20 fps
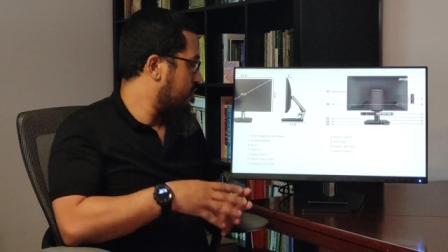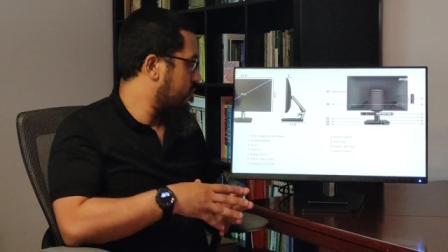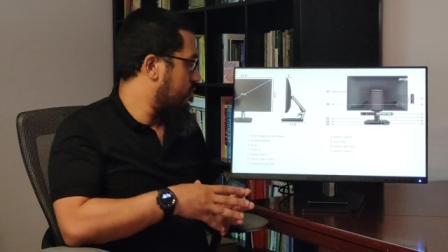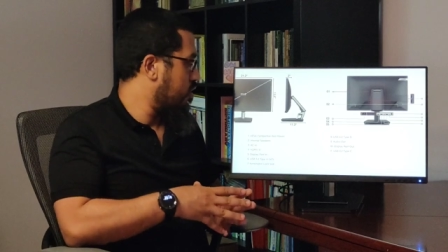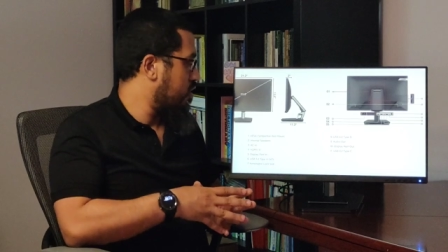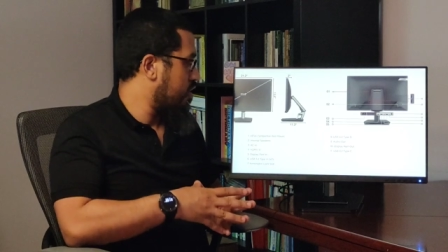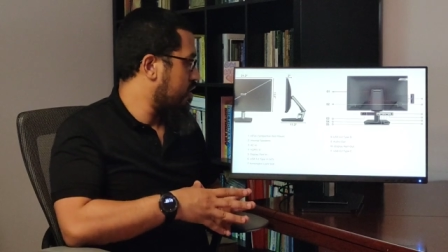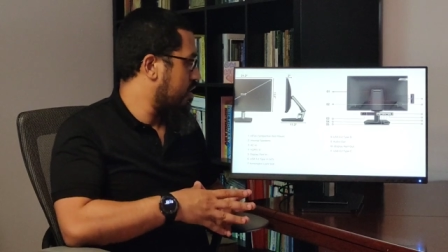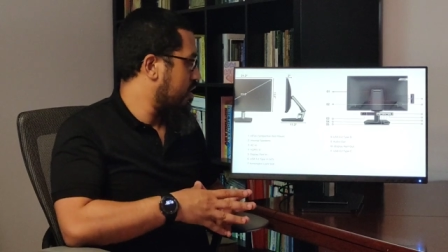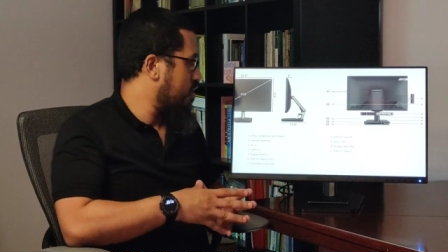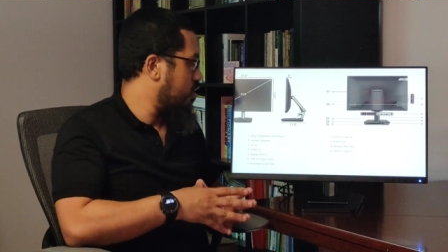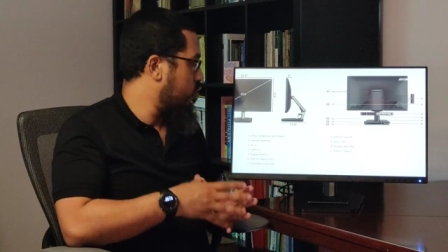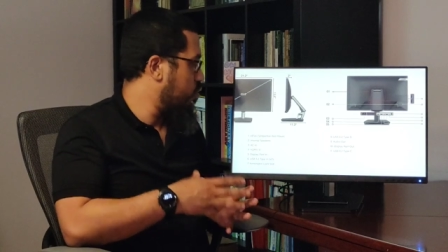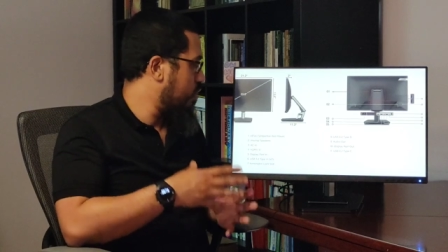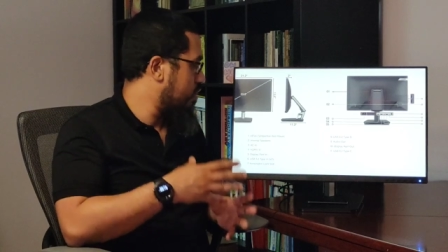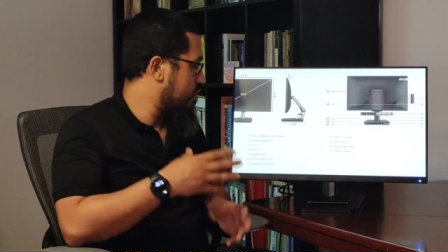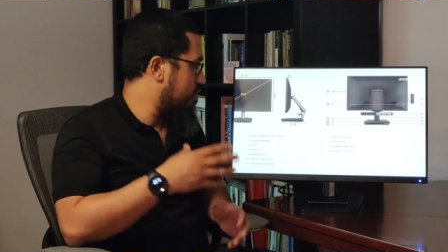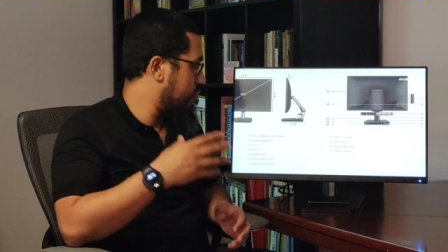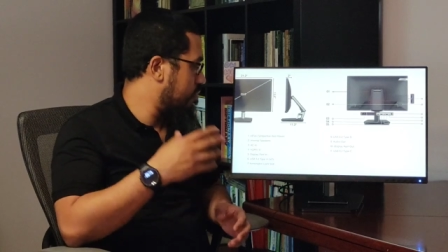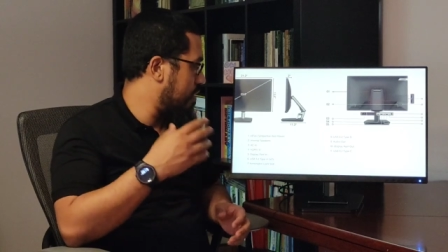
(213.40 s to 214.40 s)
you've got the
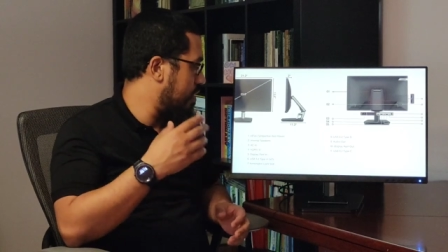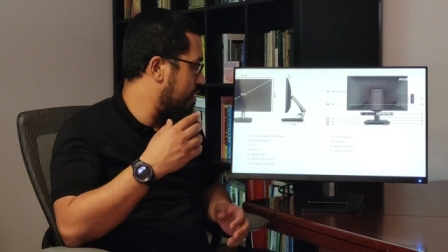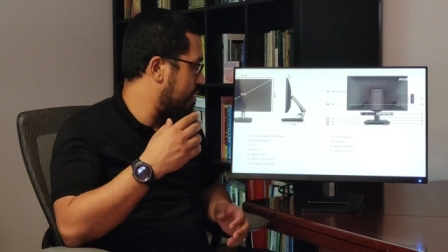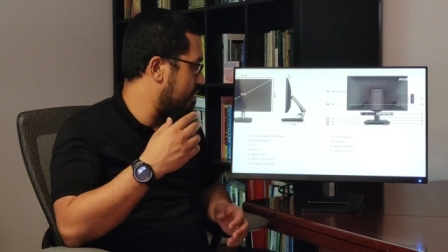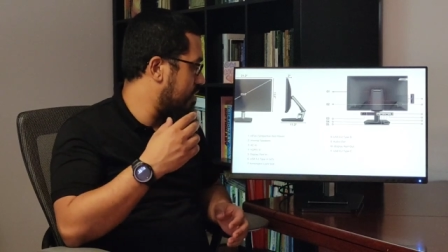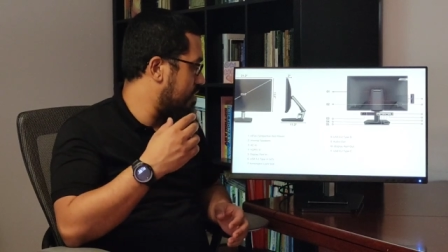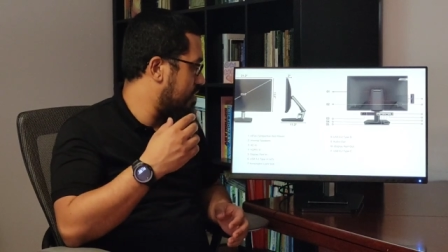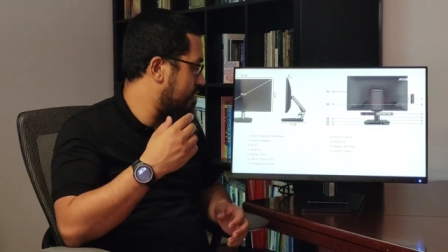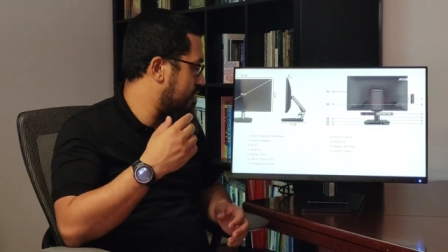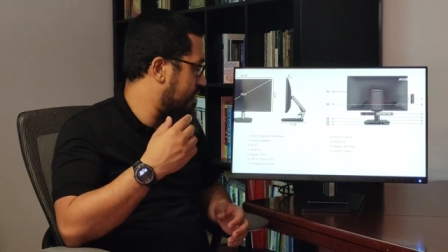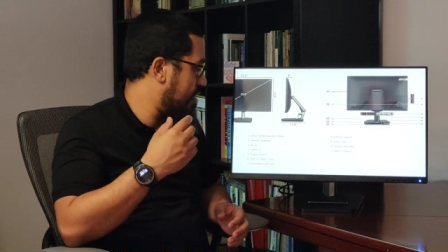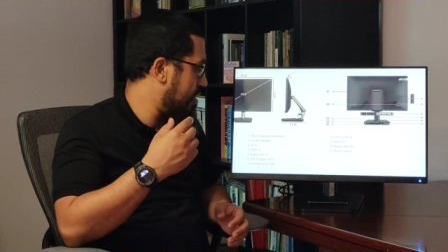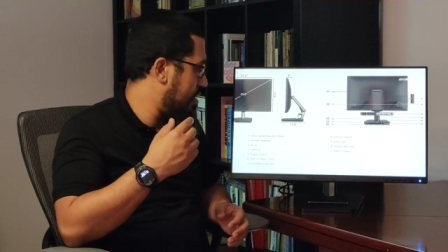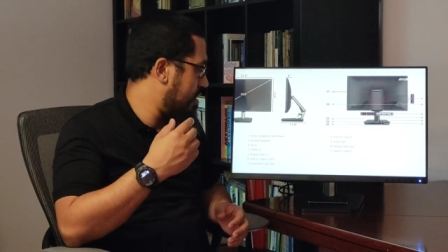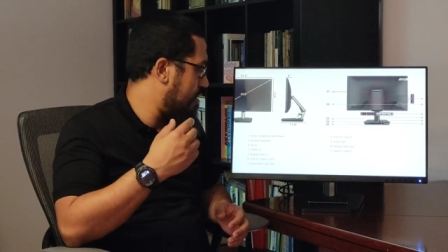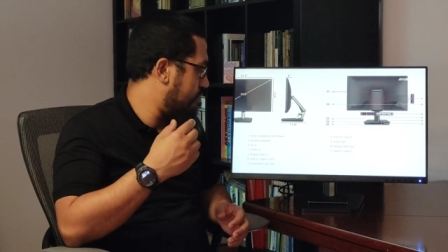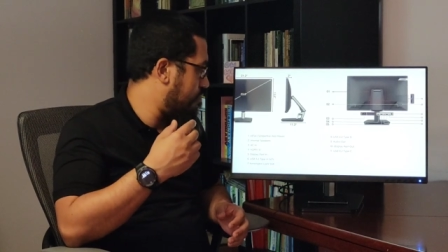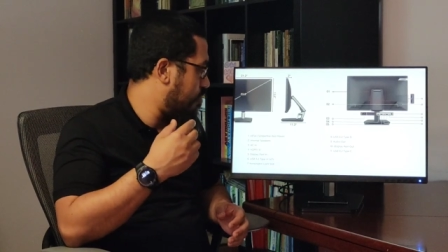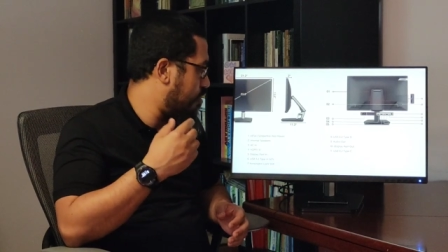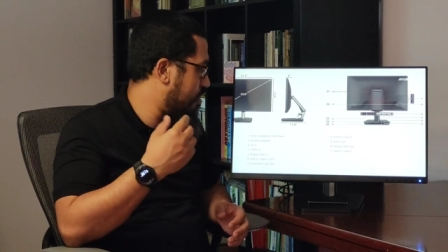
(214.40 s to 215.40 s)
USB
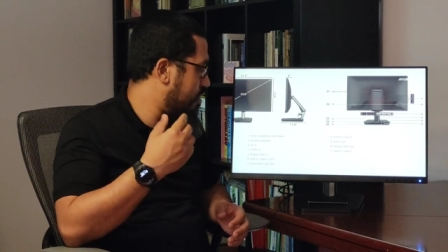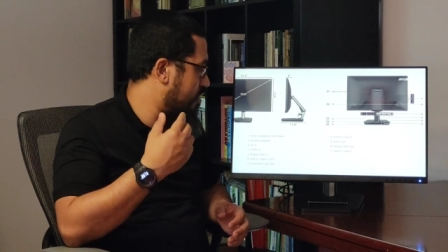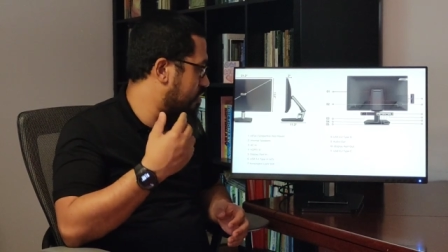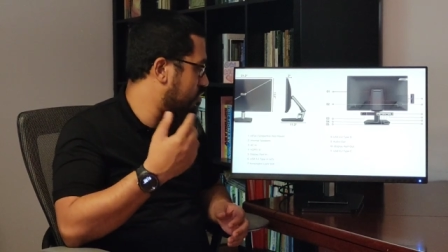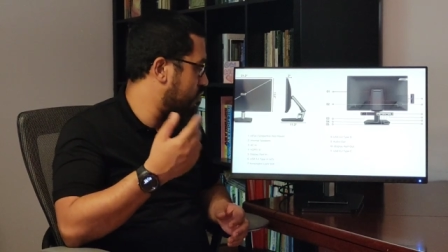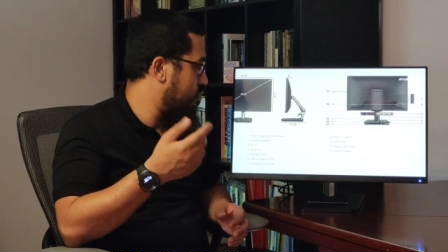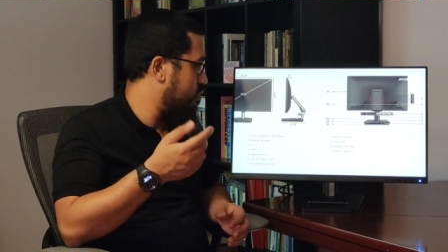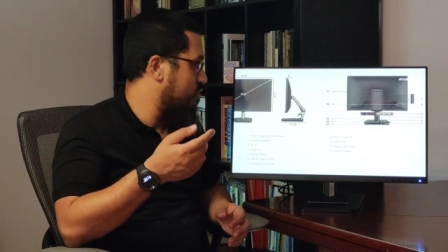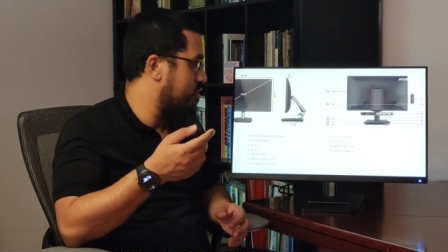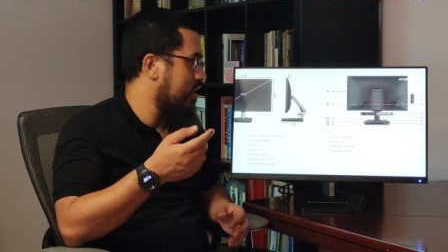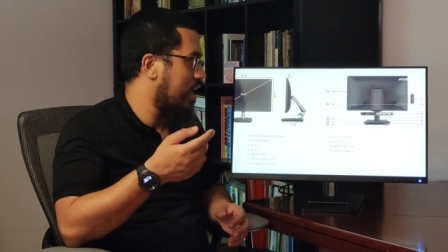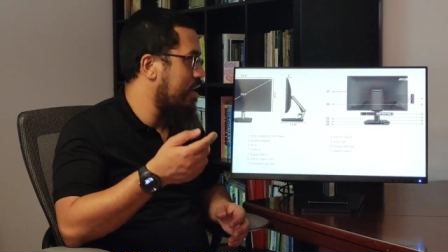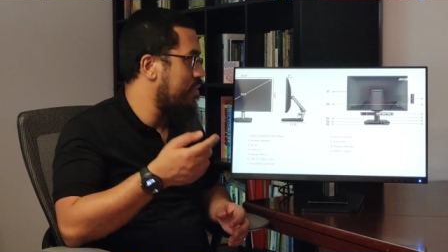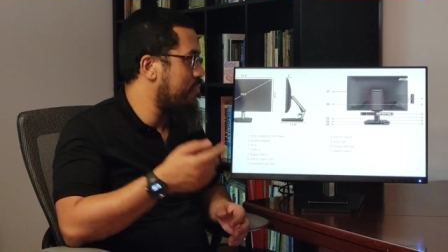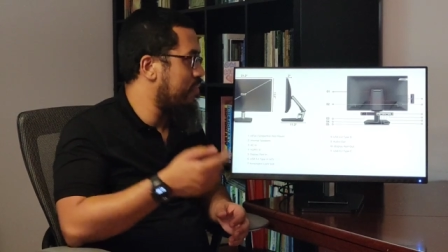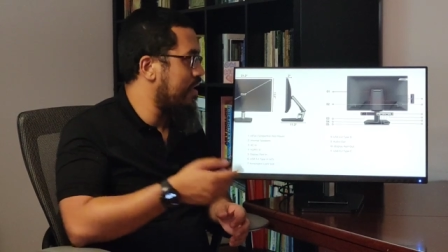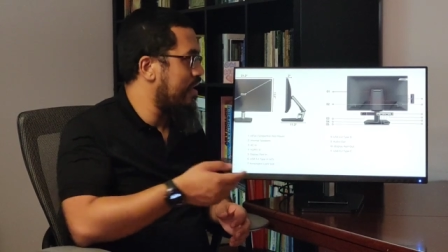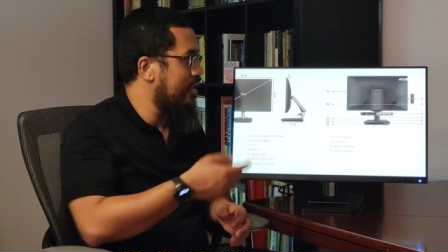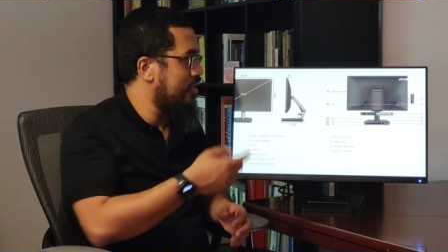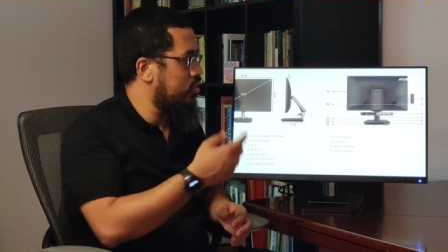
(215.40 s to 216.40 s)
3.2
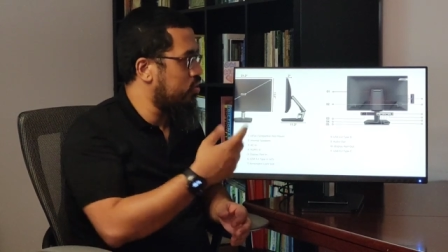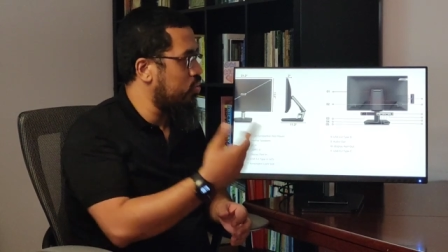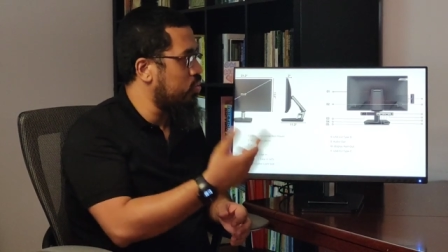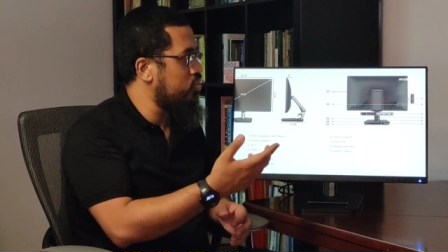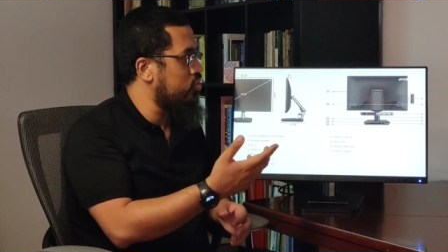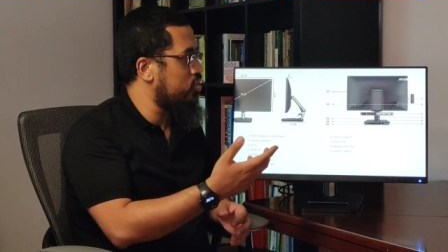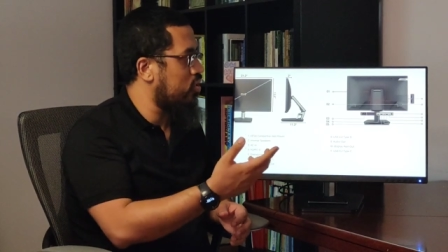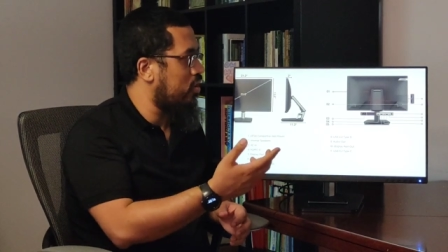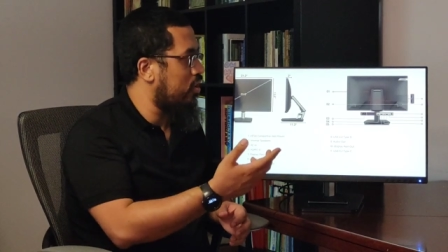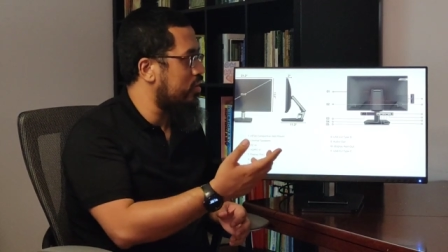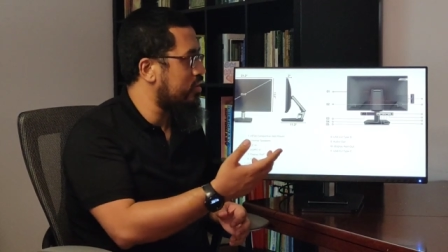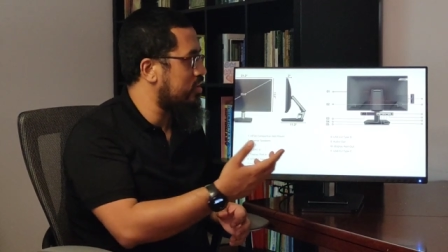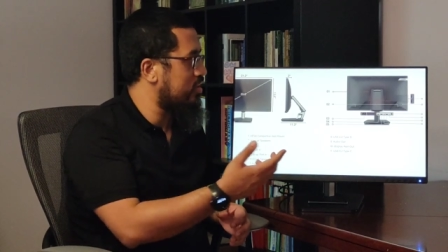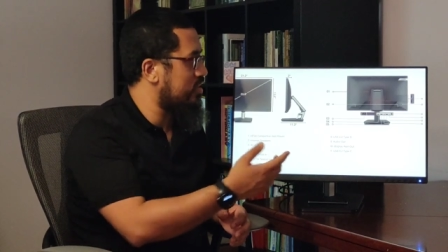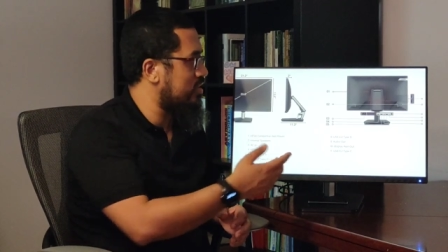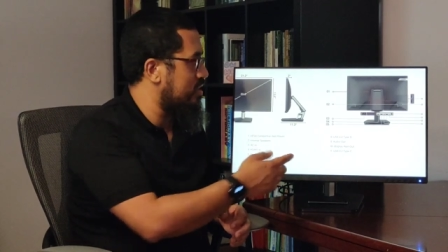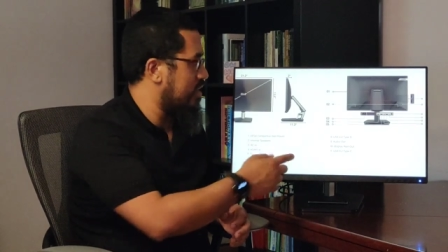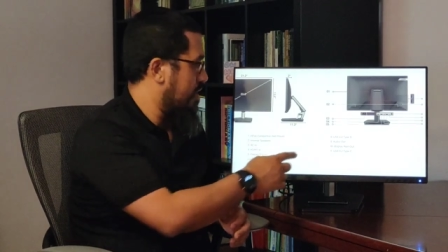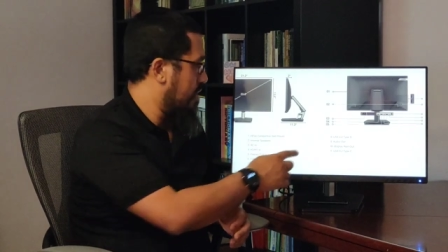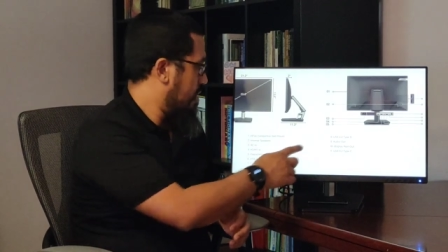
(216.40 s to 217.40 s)
type A2
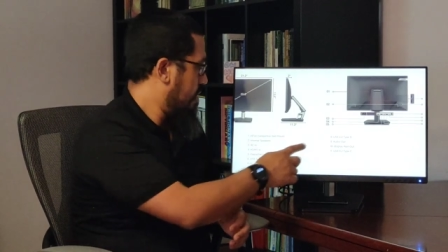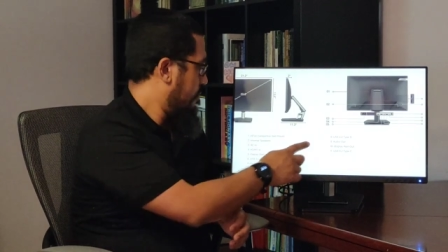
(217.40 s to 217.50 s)
slots,